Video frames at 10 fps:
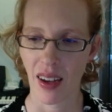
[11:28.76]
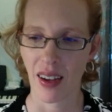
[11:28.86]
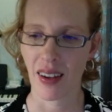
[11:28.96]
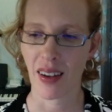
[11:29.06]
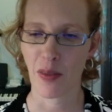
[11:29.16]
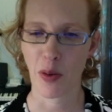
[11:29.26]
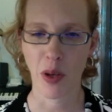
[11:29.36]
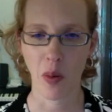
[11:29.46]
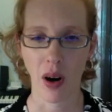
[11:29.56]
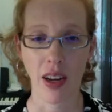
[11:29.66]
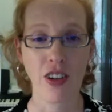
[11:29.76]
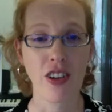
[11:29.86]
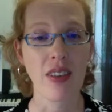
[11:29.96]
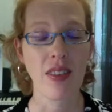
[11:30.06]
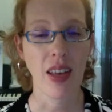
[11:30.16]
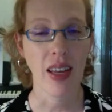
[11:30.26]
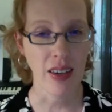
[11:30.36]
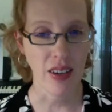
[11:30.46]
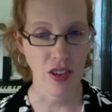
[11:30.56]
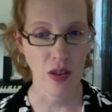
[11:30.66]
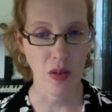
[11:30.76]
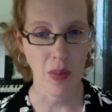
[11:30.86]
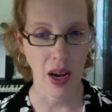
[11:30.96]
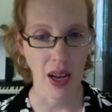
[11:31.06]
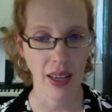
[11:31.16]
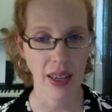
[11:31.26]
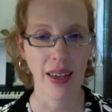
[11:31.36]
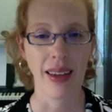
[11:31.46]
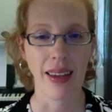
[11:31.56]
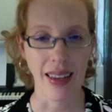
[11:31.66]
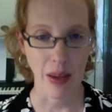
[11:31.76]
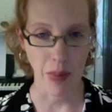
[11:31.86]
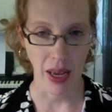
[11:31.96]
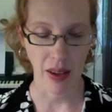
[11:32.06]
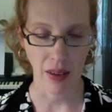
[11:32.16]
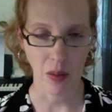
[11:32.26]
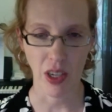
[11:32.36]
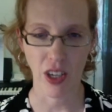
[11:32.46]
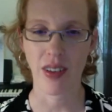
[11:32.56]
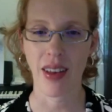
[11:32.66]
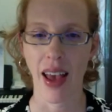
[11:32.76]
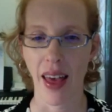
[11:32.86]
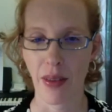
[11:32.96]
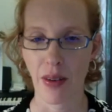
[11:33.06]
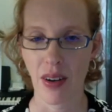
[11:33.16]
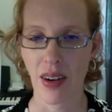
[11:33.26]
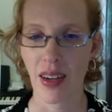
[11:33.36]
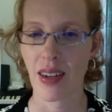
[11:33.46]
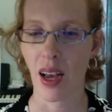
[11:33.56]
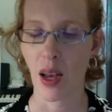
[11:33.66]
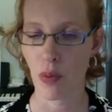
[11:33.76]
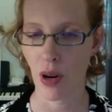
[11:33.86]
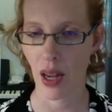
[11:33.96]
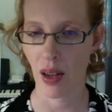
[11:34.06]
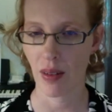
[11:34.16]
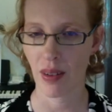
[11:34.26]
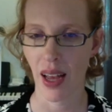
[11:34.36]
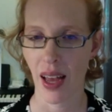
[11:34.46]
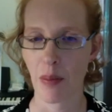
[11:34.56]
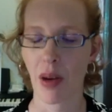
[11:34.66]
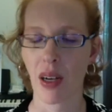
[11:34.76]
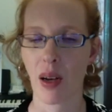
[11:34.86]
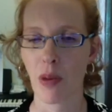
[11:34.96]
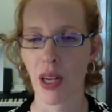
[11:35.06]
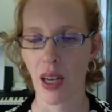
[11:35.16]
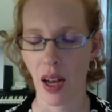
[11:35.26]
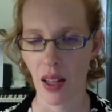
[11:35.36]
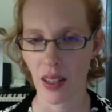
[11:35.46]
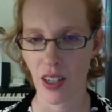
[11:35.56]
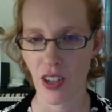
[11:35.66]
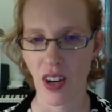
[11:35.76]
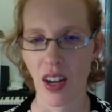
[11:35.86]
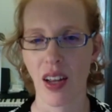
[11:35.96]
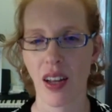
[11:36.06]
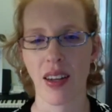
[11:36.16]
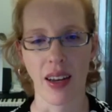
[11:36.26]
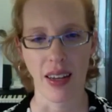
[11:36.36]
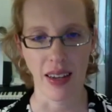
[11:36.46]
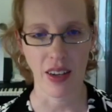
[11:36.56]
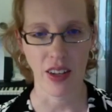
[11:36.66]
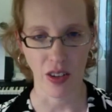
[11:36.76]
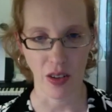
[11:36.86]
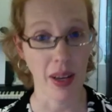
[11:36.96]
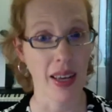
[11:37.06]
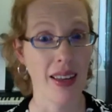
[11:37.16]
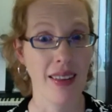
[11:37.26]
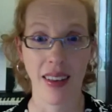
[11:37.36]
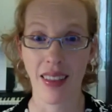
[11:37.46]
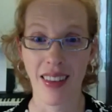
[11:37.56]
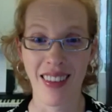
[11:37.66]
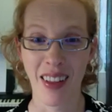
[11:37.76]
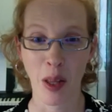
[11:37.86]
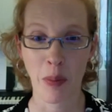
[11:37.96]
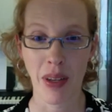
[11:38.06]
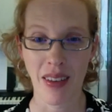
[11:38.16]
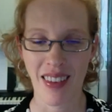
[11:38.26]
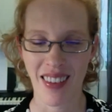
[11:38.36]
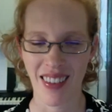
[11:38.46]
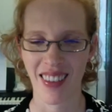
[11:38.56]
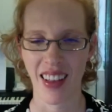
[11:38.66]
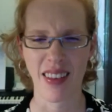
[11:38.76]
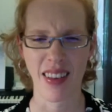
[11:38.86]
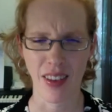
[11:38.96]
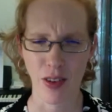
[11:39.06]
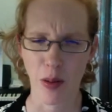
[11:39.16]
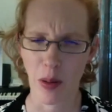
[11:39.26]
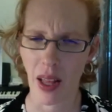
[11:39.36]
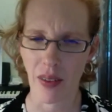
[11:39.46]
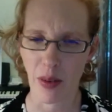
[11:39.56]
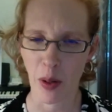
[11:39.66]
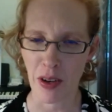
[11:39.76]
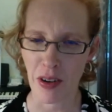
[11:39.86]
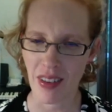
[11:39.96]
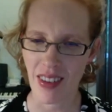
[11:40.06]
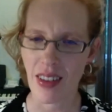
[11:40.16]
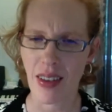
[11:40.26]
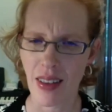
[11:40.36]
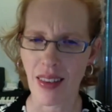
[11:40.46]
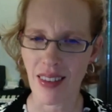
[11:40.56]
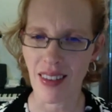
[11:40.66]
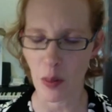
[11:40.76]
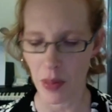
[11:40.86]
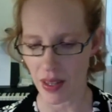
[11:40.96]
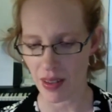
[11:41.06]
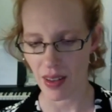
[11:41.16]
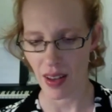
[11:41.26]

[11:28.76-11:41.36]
of who you are, and just send it to my email, which is heather.brown@montgomerycollege.edu. It's in the syllabus. That's the answer to a lot of questions. It's in the syllabus.